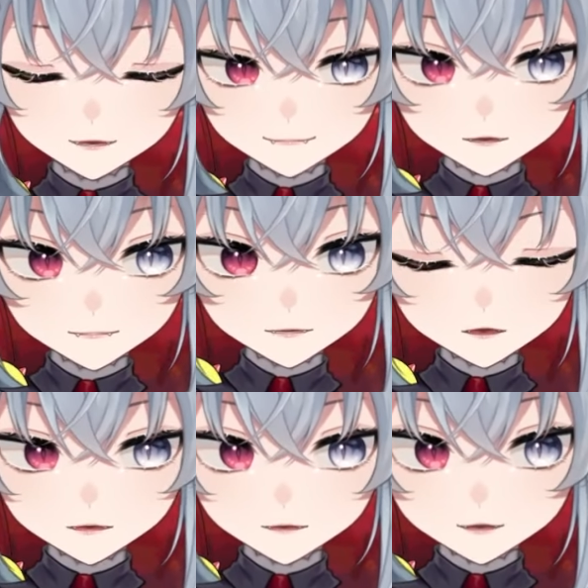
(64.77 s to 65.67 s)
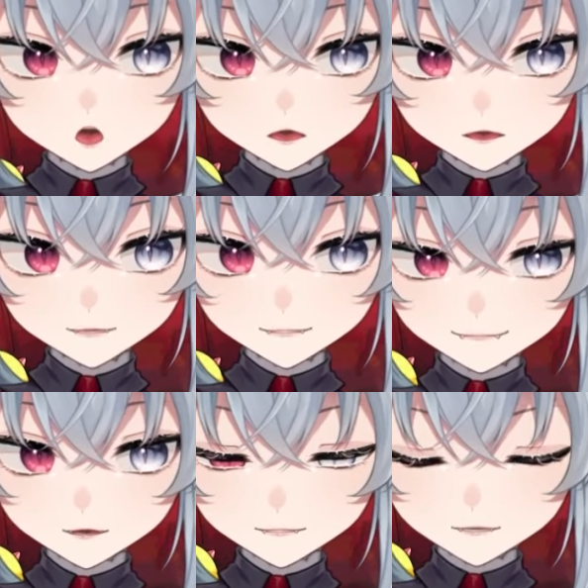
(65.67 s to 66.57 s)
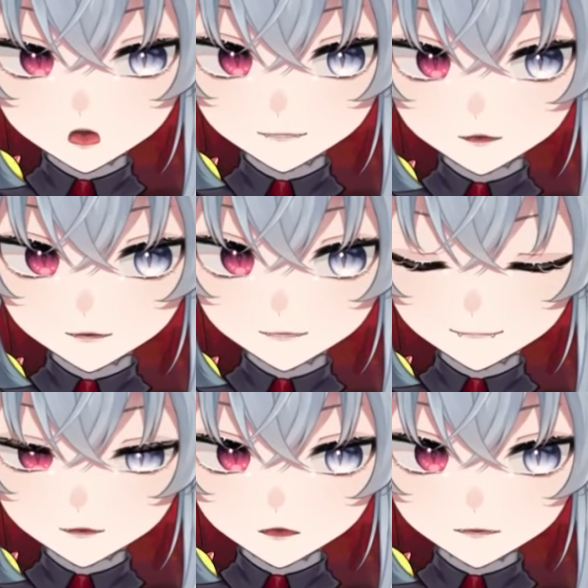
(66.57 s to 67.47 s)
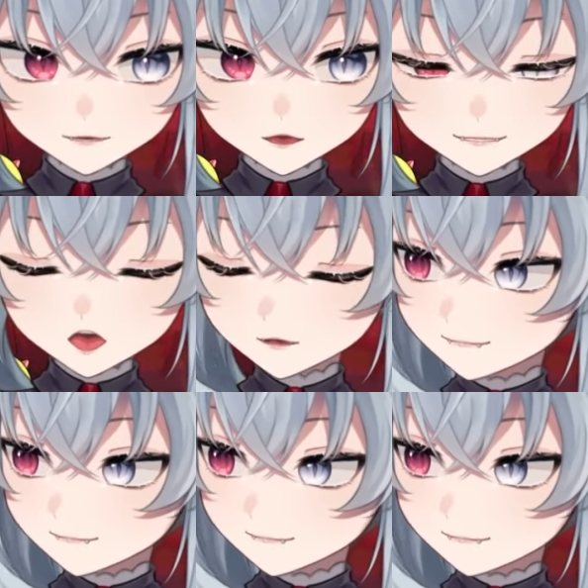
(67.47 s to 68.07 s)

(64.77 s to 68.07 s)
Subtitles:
gives you push notifications. It won't automate opening a tab,